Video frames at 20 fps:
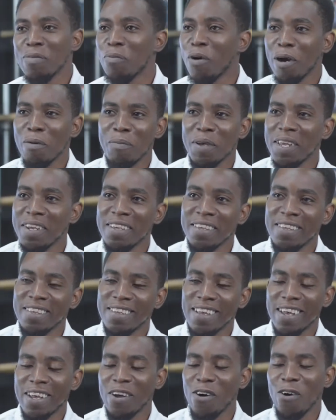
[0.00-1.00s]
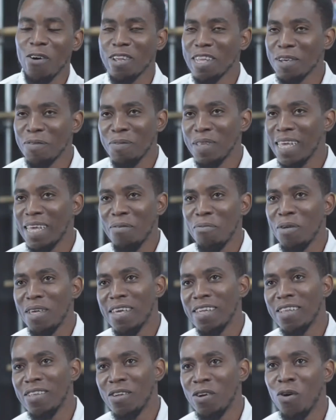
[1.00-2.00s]
Barbados. I called up
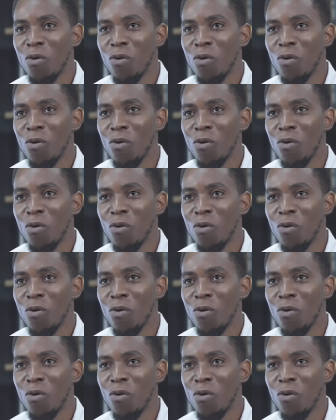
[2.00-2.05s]
Damien,